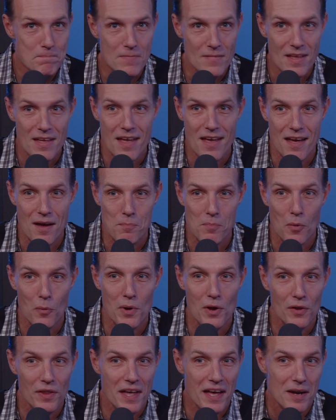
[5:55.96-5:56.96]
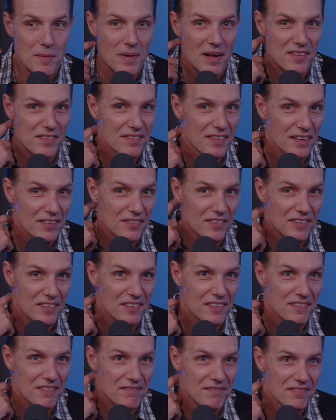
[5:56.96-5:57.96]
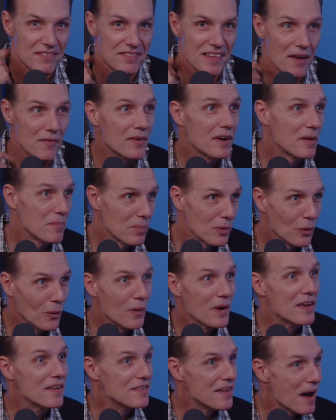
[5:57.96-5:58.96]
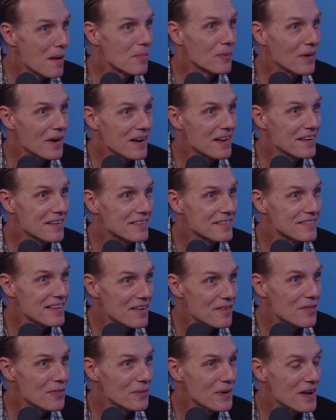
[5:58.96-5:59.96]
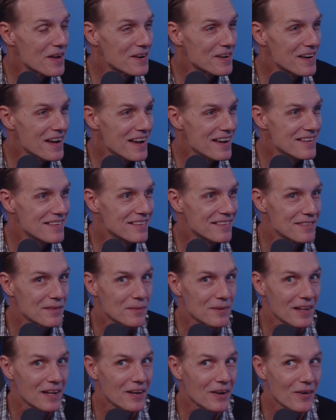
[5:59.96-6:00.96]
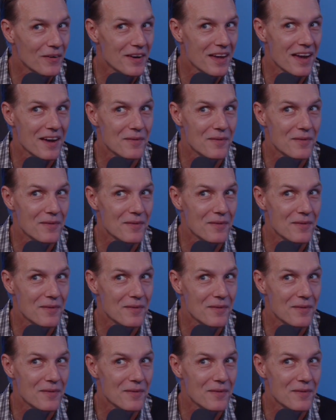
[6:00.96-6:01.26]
But we only had about 6 or 7 employees operating 300 agents. And we're like, okay,